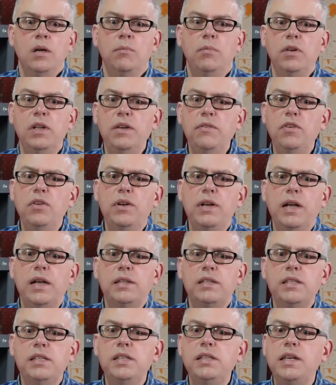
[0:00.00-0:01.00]
Believe it or
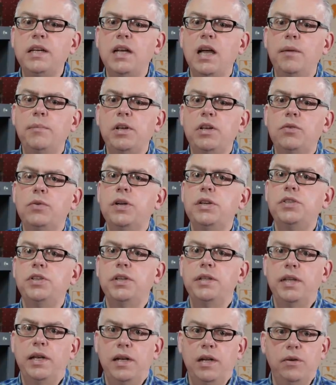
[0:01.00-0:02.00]
not, this is a common
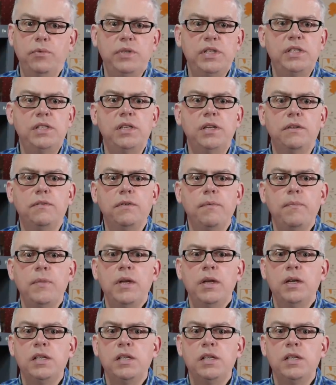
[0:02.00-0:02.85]
question that I receive,